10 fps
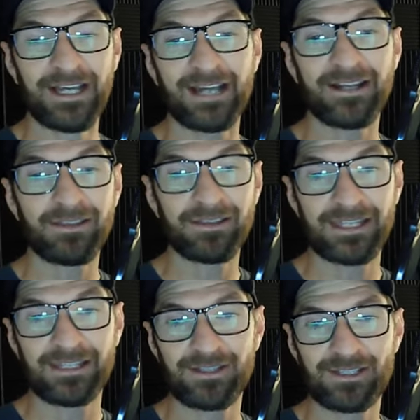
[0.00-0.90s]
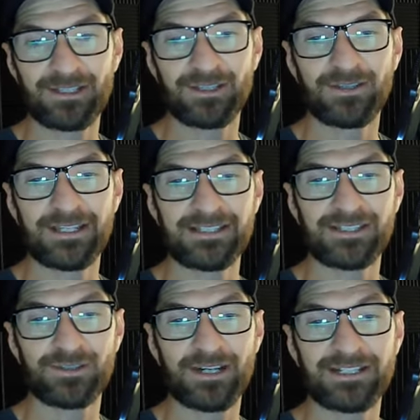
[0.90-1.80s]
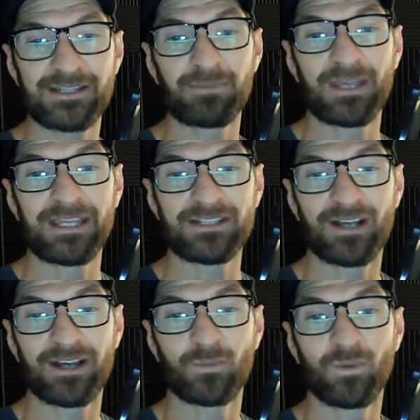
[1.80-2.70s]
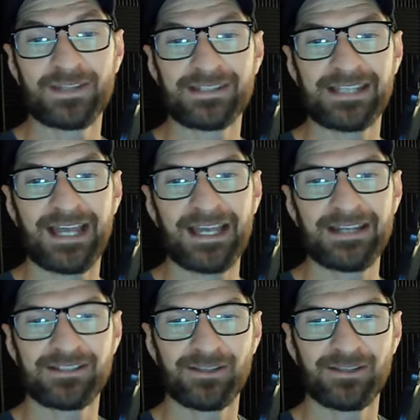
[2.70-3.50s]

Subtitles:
Another thing you can do is stretch the pitch on one side.